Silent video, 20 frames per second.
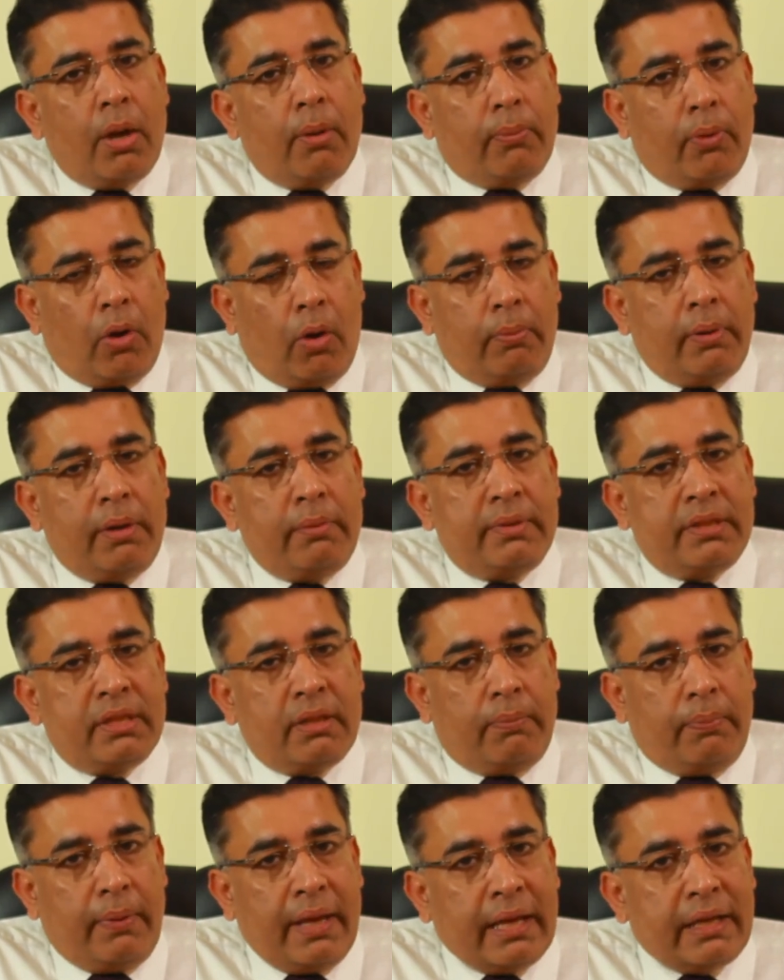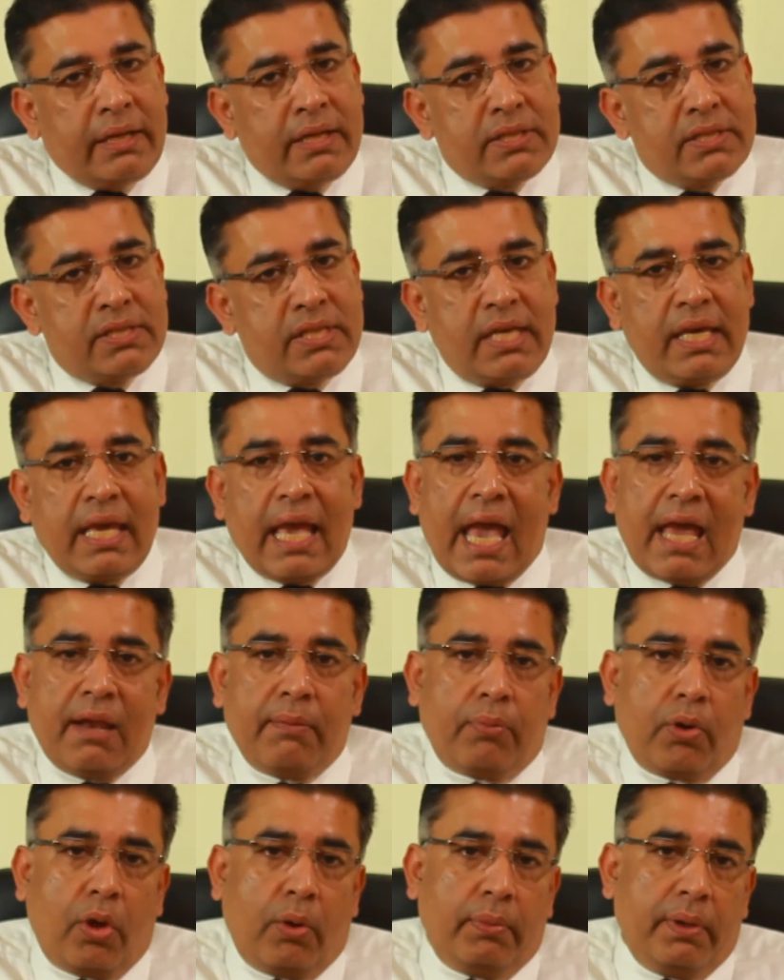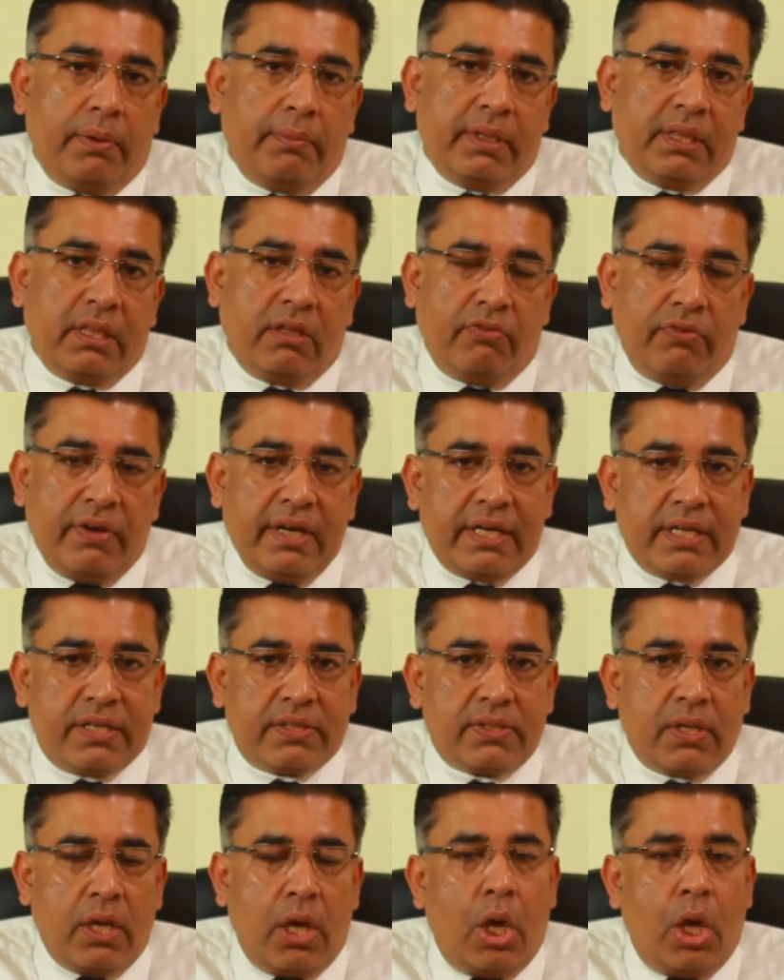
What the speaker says: problem in the pregnancy and problem in the fetus.